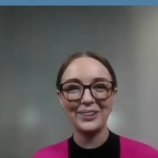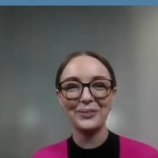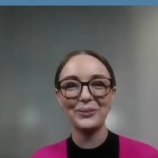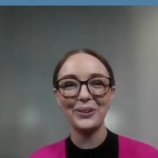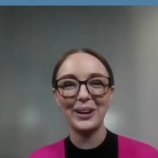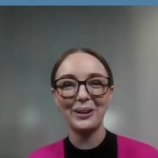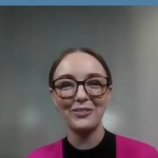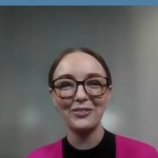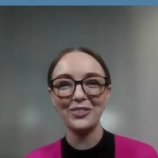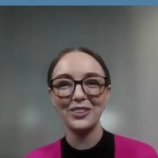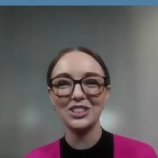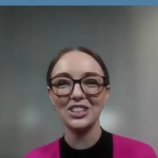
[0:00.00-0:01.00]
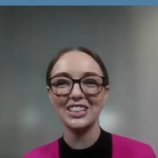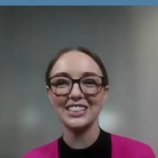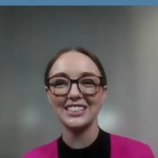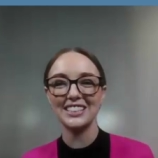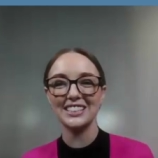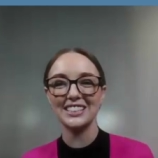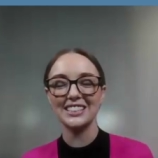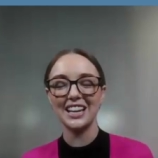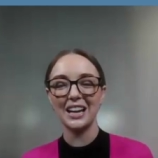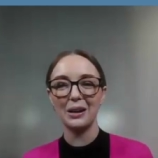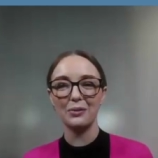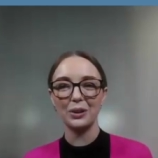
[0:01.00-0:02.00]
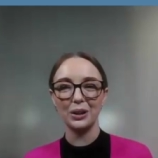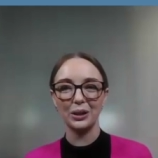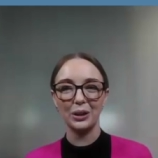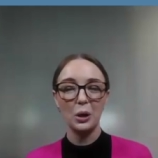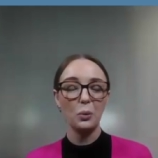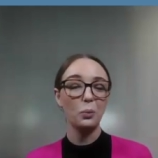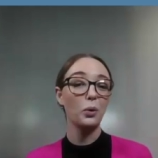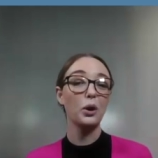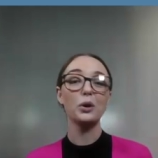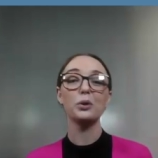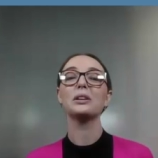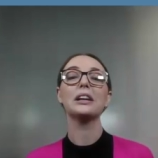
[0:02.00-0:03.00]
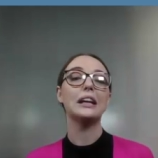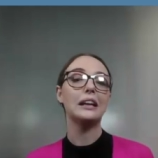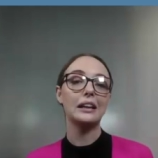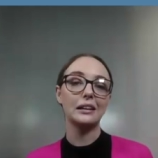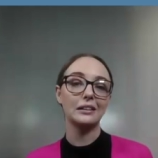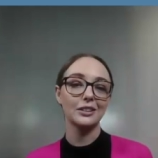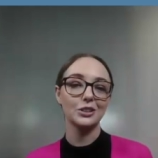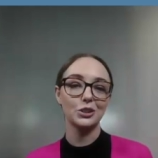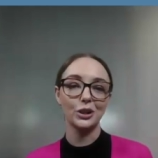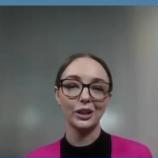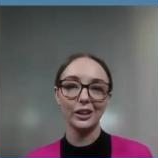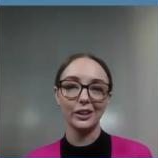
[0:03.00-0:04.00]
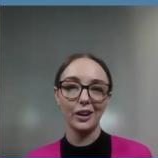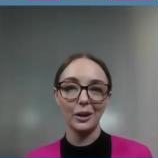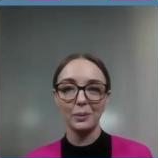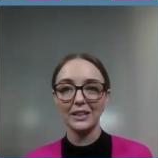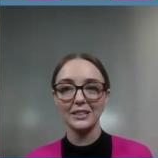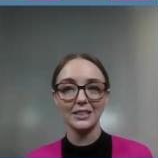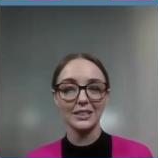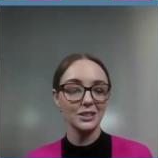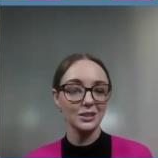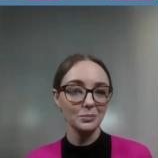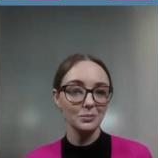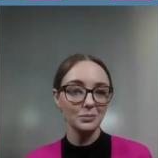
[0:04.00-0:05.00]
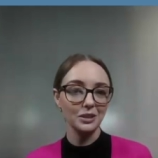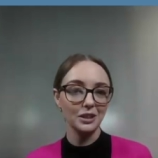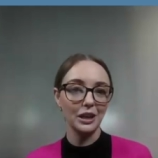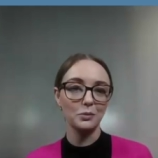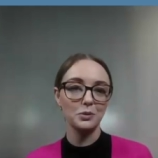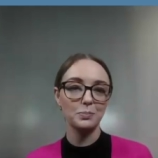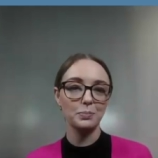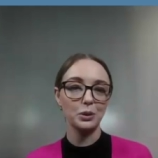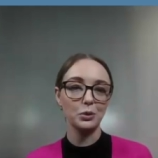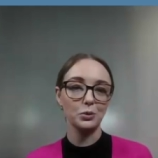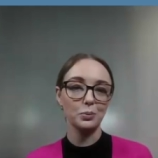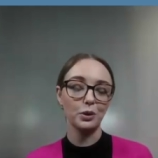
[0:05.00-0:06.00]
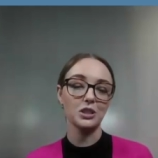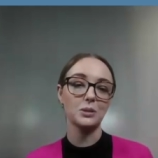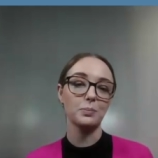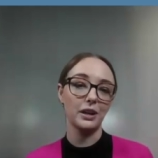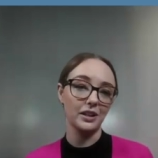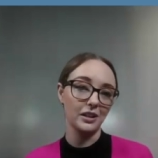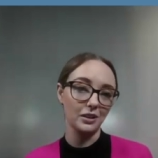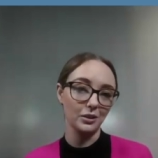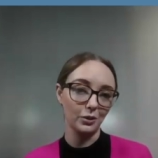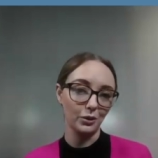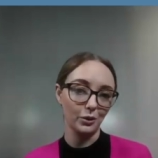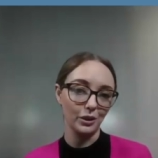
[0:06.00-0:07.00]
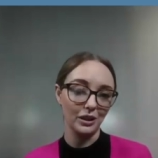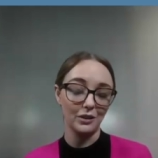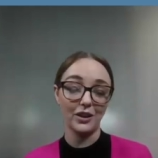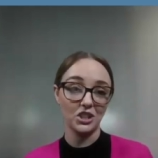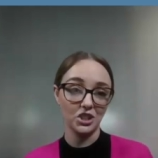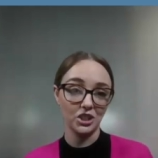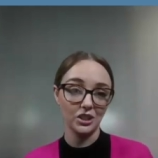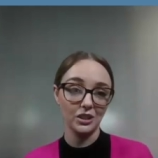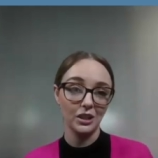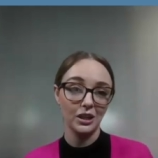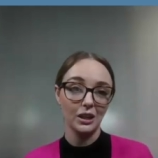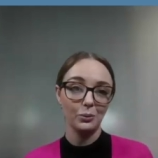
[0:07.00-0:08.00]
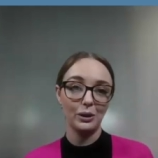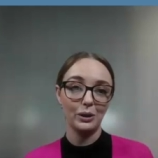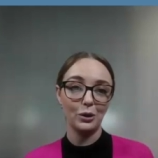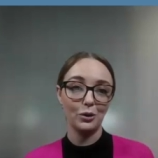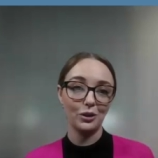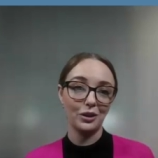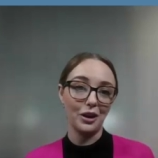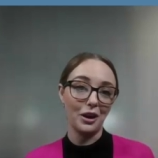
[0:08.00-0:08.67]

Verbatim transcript: what our vision is is to have a world leading Australian IP system that helps build prosperity through innovation. We know that